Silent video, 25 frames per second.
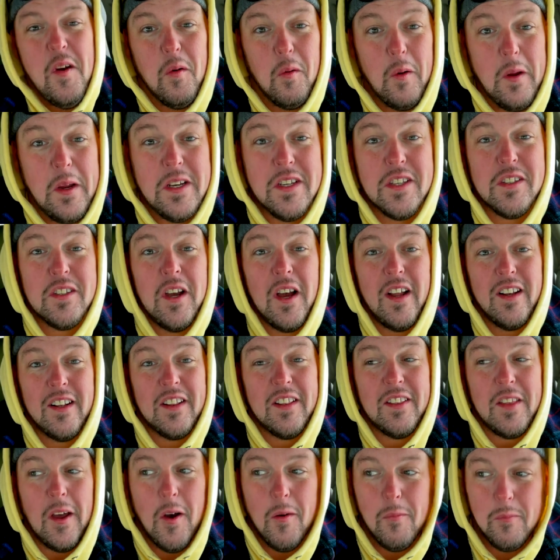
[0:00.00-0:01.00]
we just got
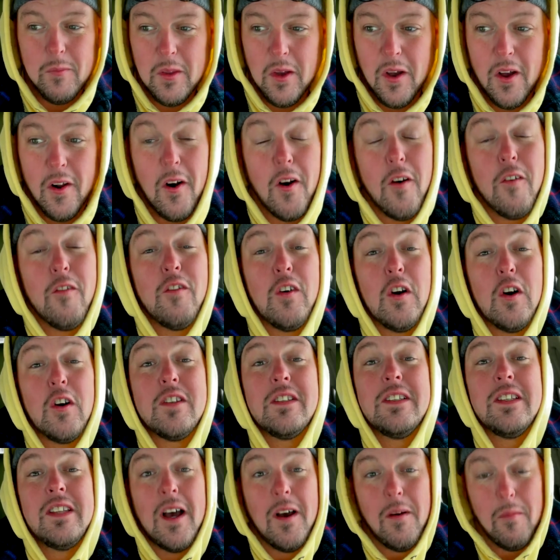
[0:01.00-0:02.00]
dumped on our
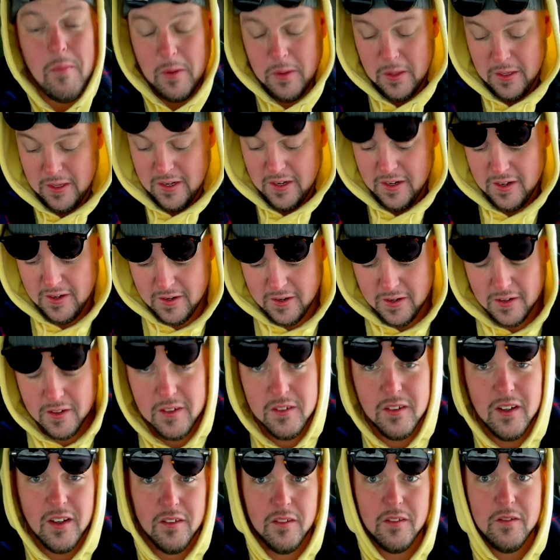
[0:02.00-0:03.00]
first dump of the year
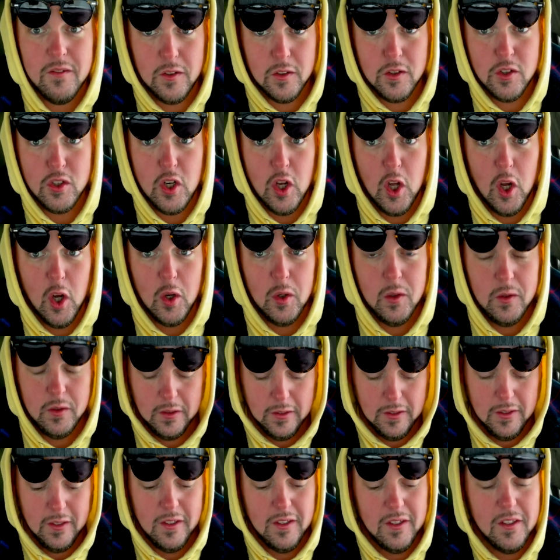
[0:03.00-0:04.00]
for snow.
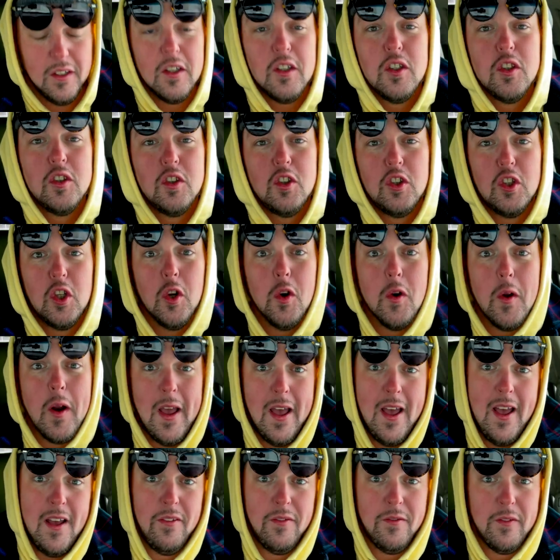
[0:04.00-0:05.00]
Two and a
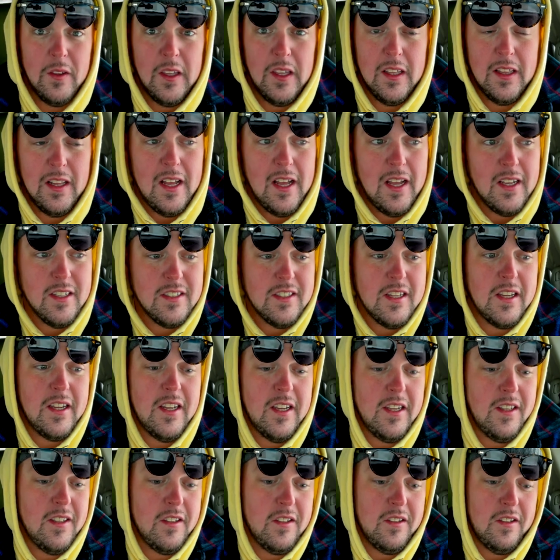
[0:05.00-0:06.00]
half feet last
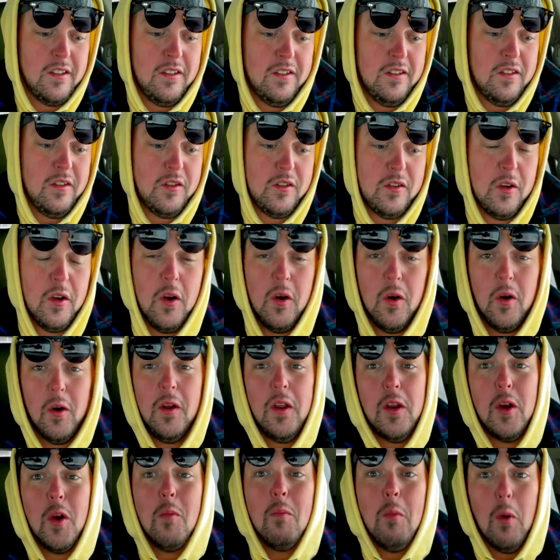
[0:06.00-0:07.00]
night. So
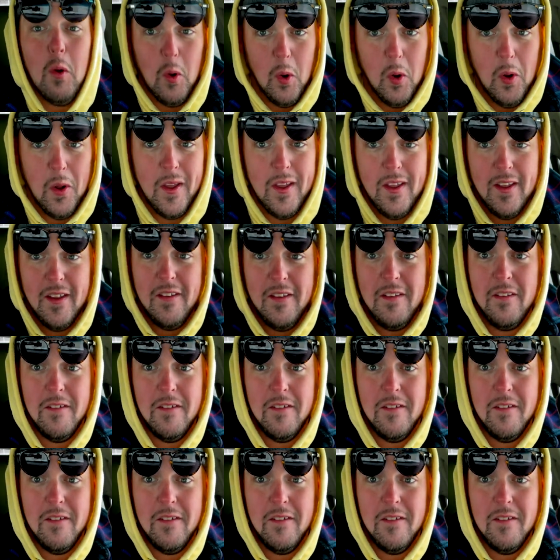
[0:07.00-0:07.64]
your boy